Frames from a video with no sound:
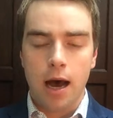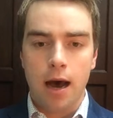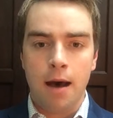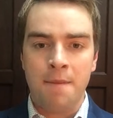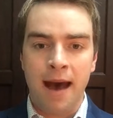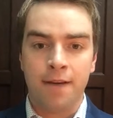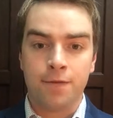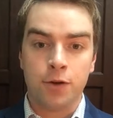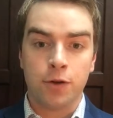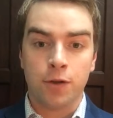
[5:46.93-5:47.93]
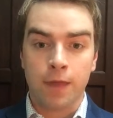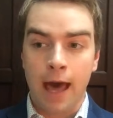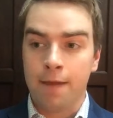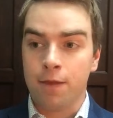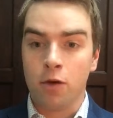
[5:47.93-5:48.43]
After
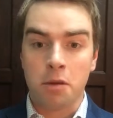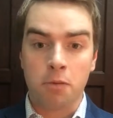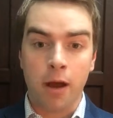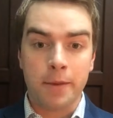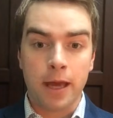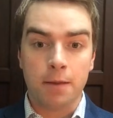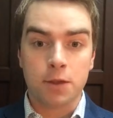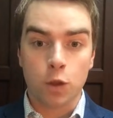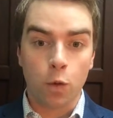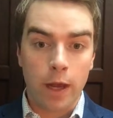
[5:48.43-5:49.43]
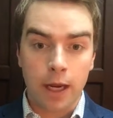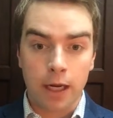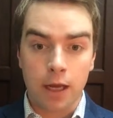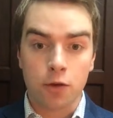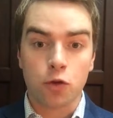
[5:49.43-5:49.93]
that, though, they probably ended up still
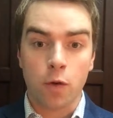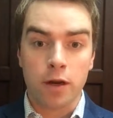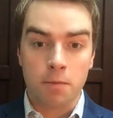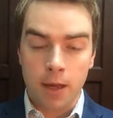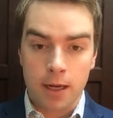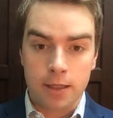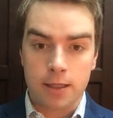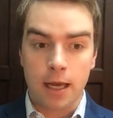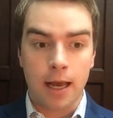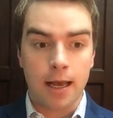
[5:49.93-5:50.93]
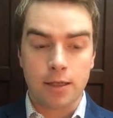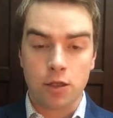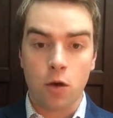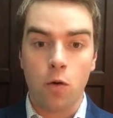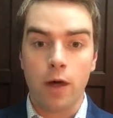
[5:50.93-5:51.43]
waiting another 20 minutes,
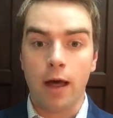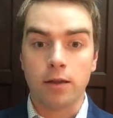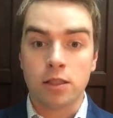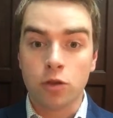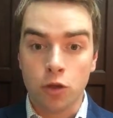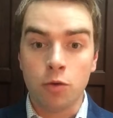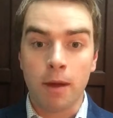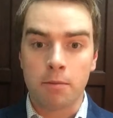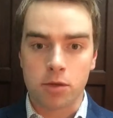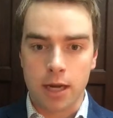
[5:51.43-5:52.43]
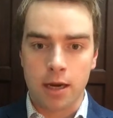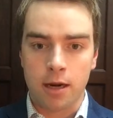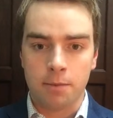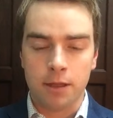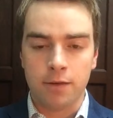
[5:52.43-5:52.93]
so 2 members
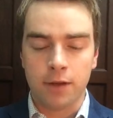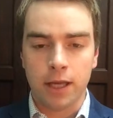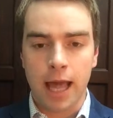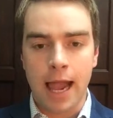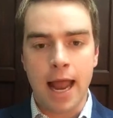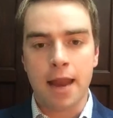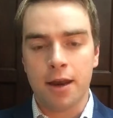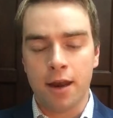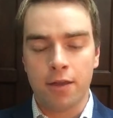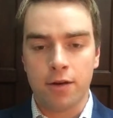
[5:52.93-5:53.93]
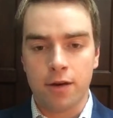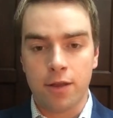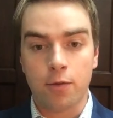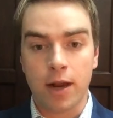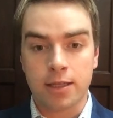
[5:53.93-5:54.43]
ended up leaving, and
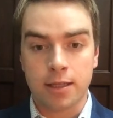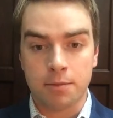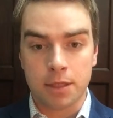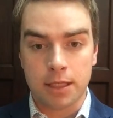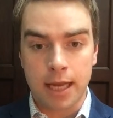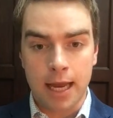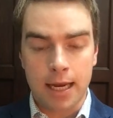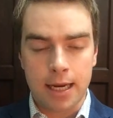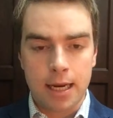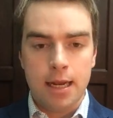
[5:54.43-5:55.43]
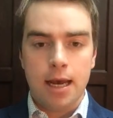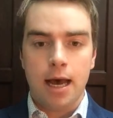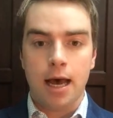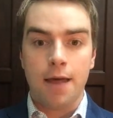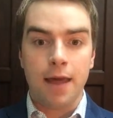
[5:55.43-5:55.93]
the rest of them stayed.
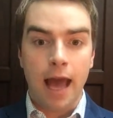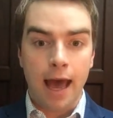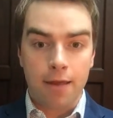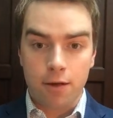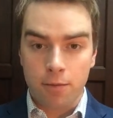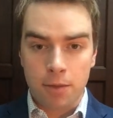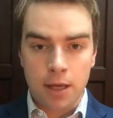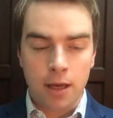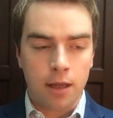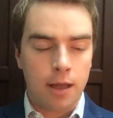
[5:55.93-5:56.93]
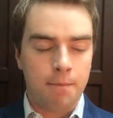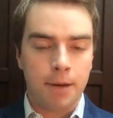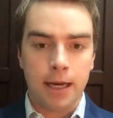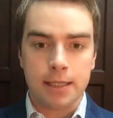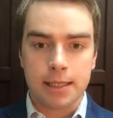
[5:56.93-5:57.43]
They had their meal,
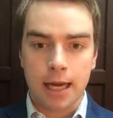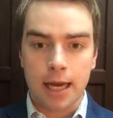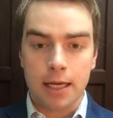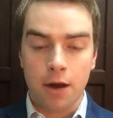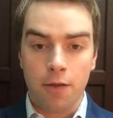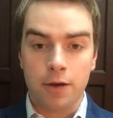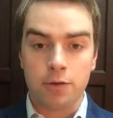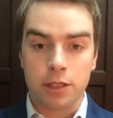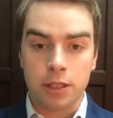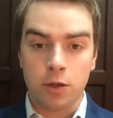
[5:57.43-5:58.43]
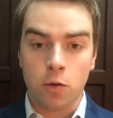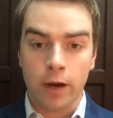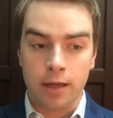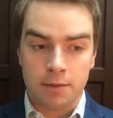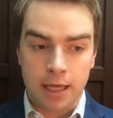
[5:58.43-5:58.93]
but, they were still
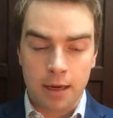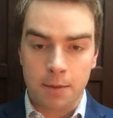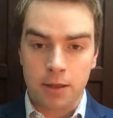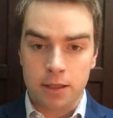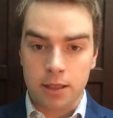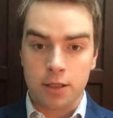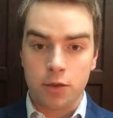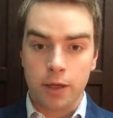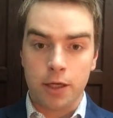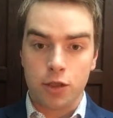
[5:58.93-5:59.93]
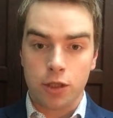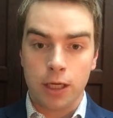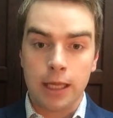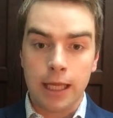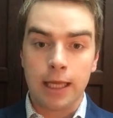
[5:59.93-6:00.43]
quite upset about the
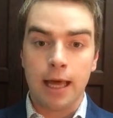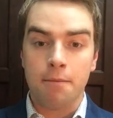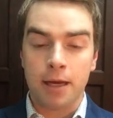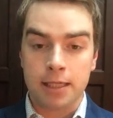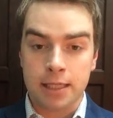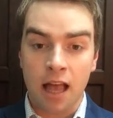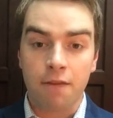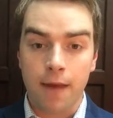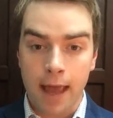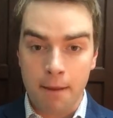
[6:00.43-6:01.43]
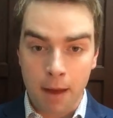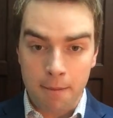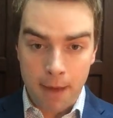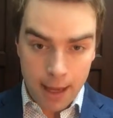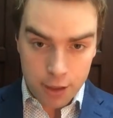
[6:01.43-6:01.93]
situation, and they let myself and
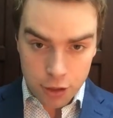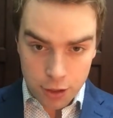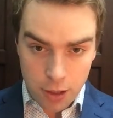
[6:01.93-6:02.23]
my manager